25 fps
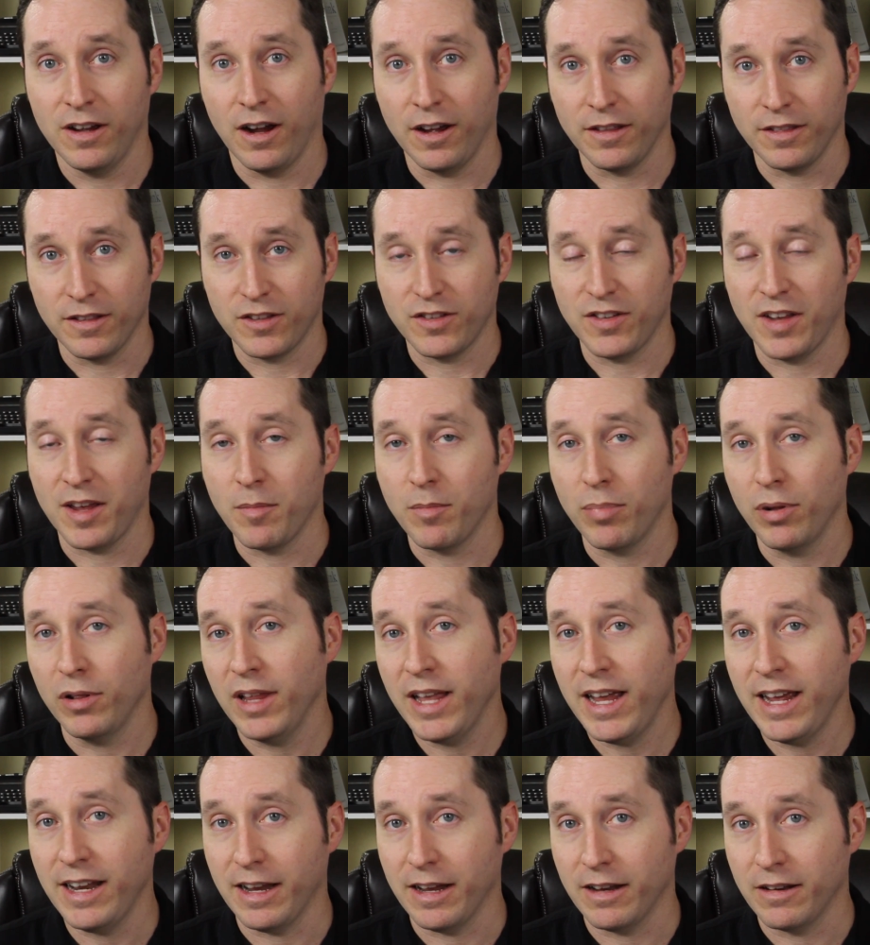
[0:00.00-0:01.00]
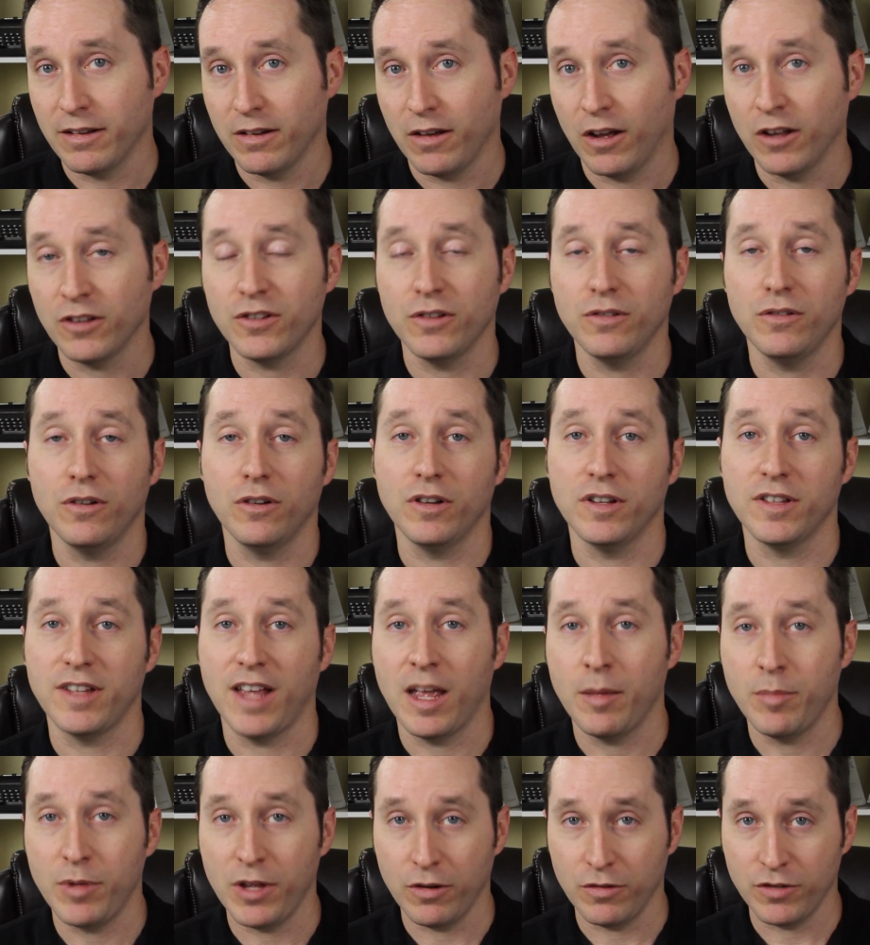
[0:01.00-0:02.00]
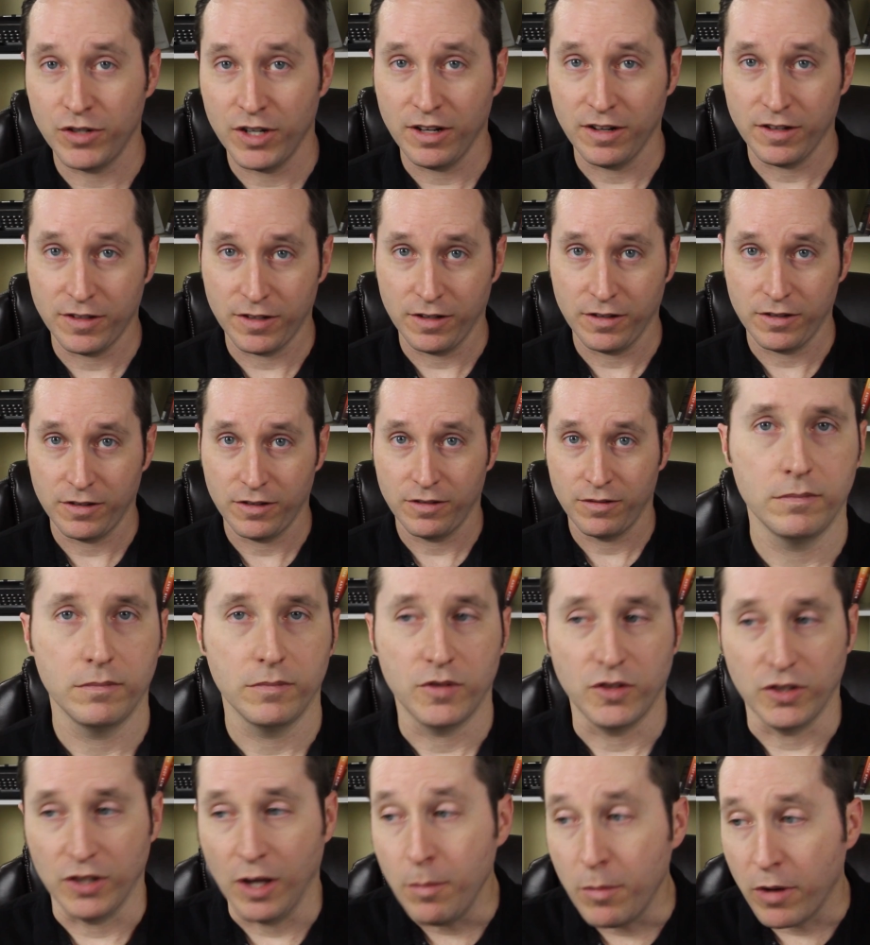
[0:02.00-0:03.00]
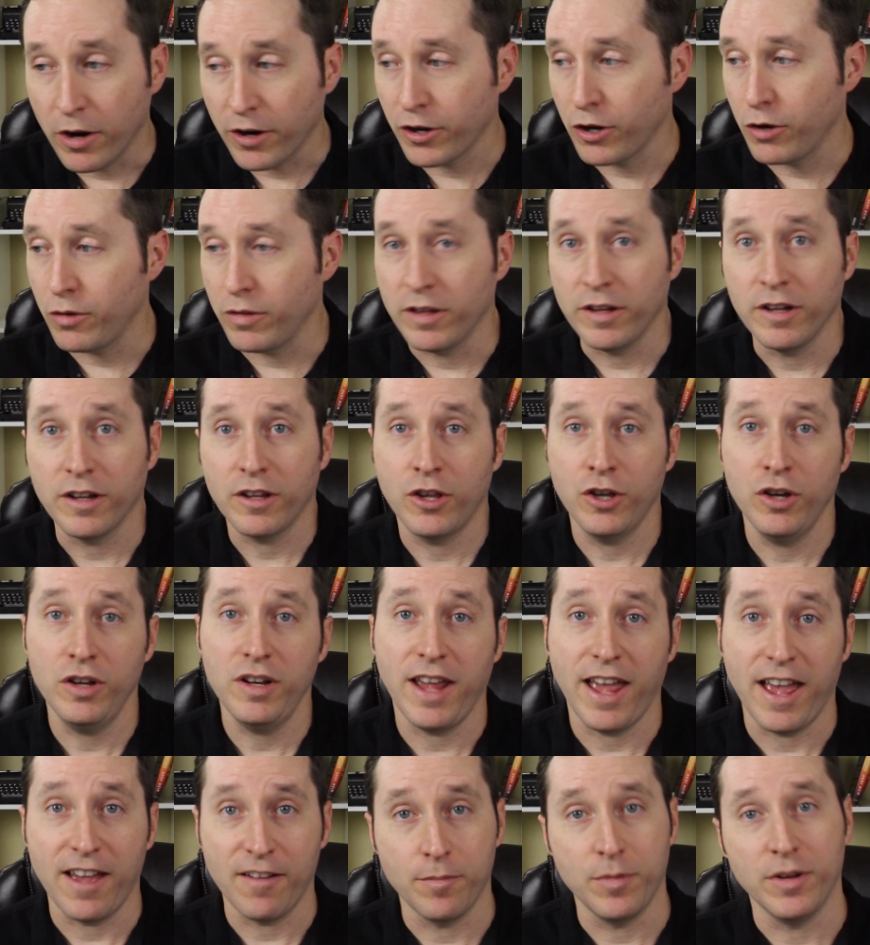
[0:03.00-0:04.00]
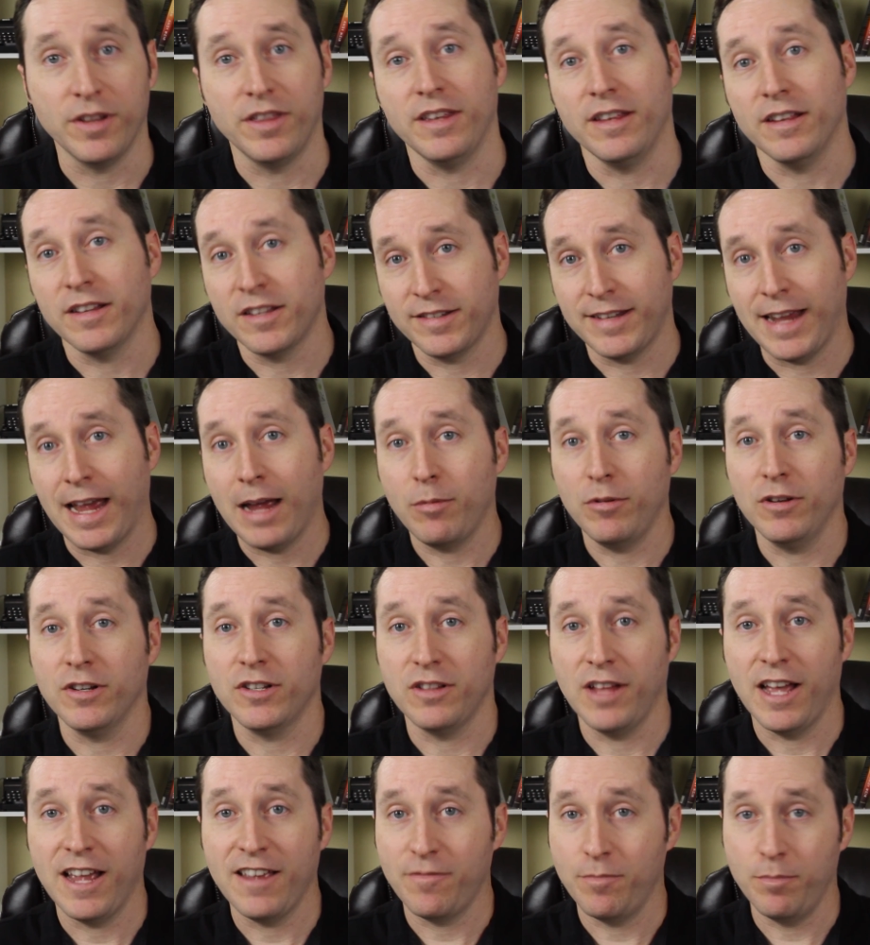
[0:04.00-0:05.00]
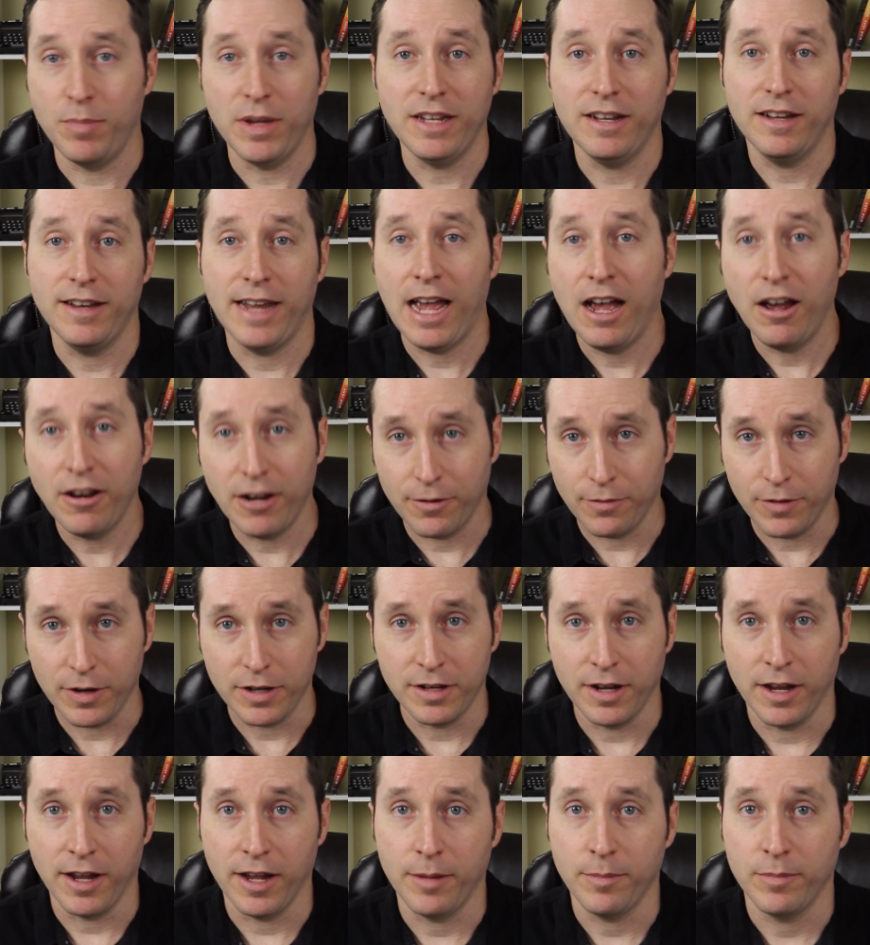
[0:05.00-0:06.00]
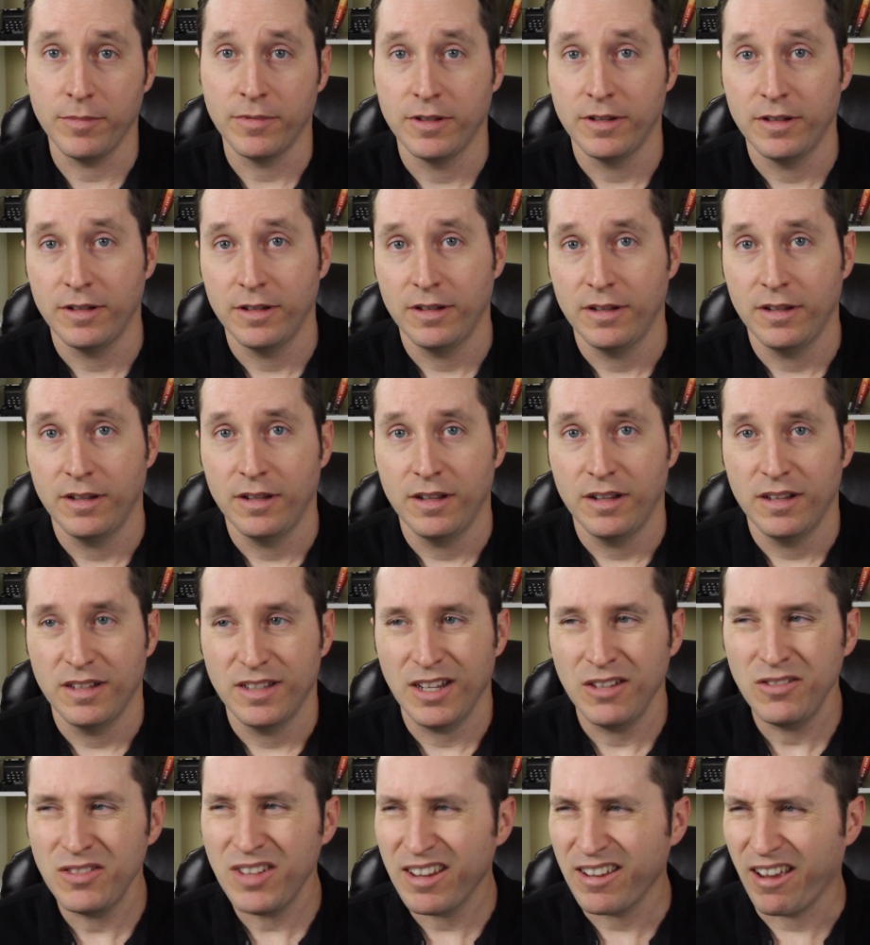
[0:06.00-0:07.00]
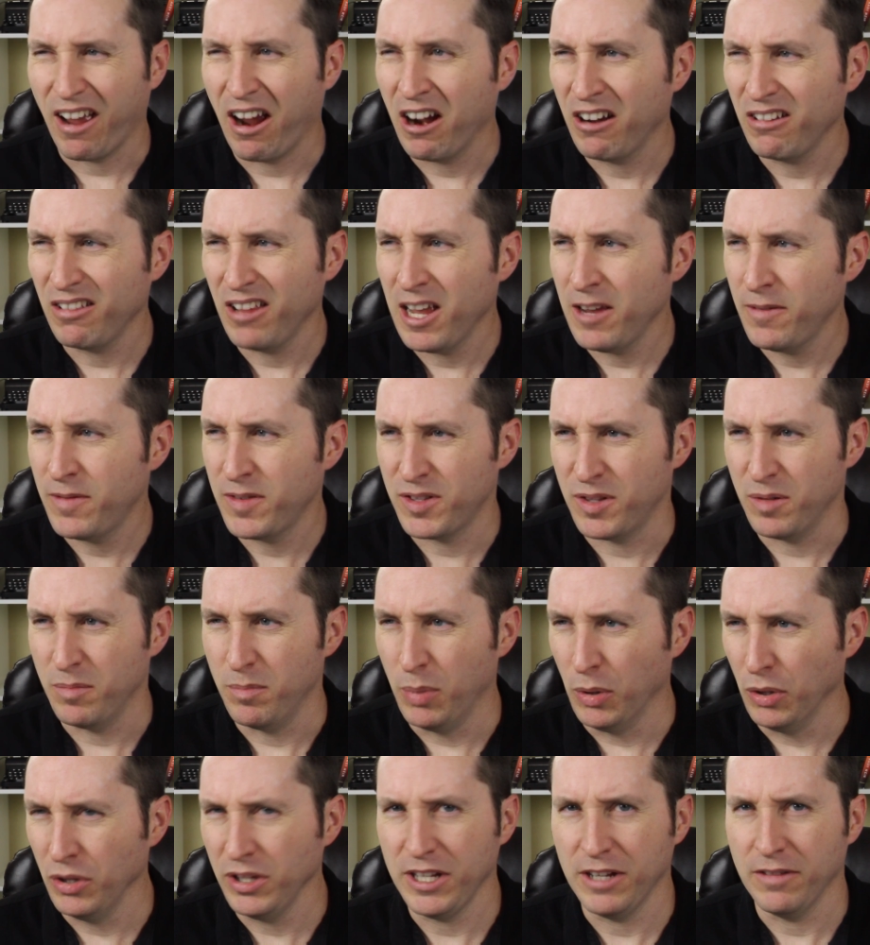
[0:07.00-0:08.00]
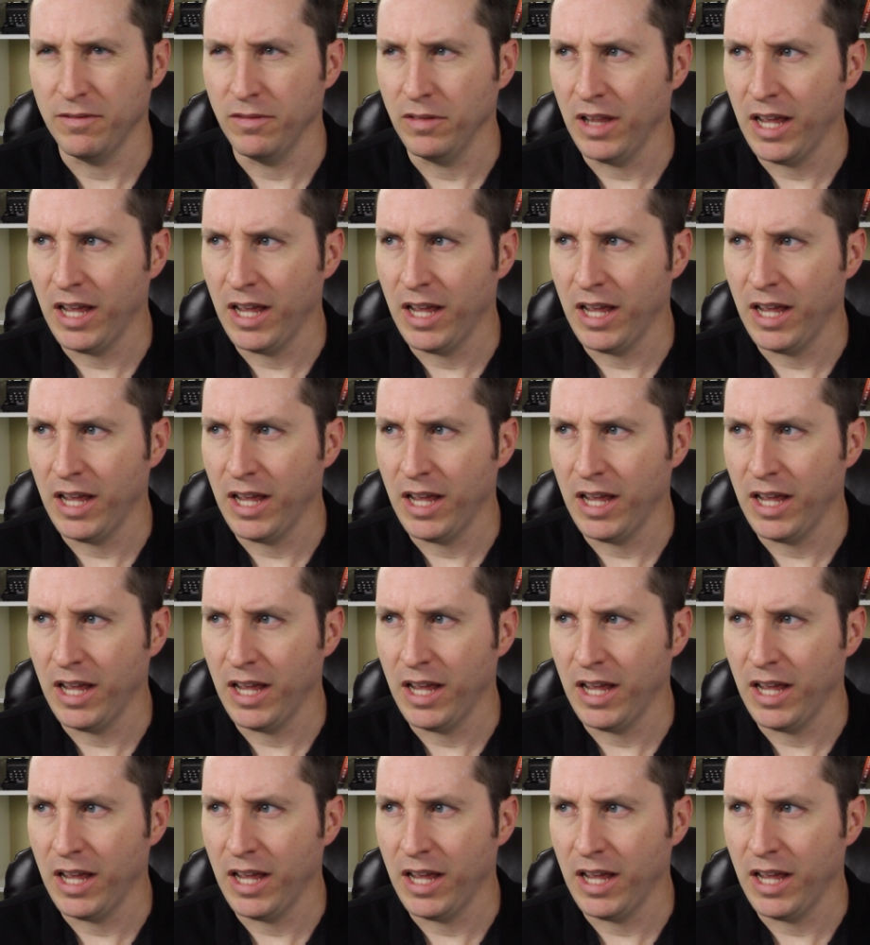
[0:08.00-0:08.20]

on the same planet, also known as abiogenesis? Some argue that it could have, but the established life beat it out every time. Sounds like our life is the bully of